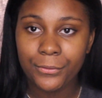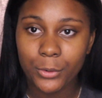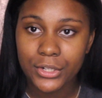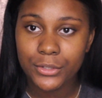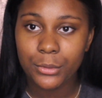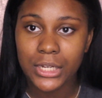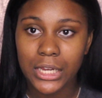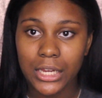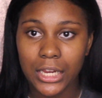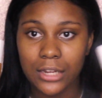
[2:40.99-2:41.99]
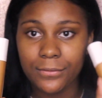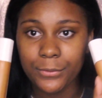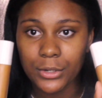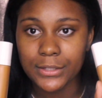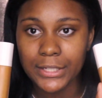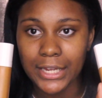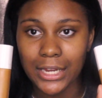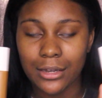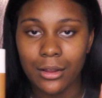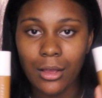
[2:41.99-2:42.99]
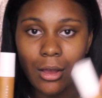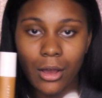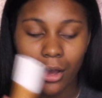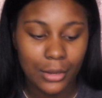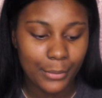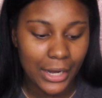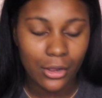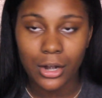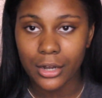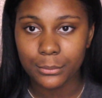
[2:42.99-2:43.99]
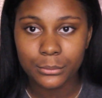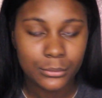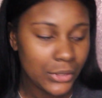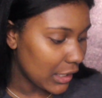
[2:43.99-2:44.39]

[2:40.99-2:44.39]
420 and 410 on my arm,